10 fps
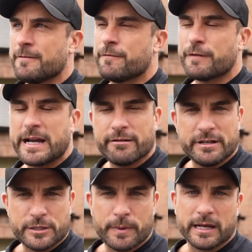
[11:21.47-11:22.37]
fire in
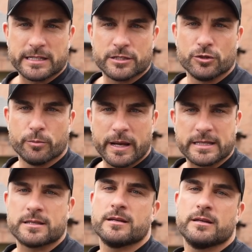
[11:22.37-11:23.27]
his belly to do
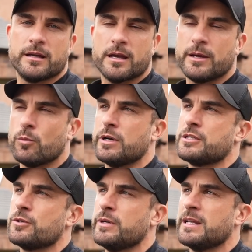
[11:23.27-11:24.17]
better in what he's
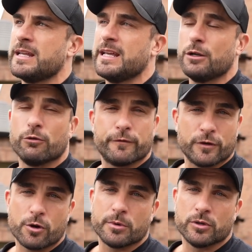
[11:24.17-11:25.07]
doing, and he looked
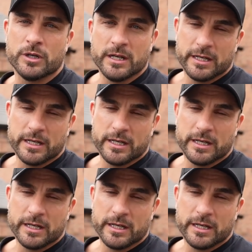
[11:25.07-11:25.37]
phenomenal.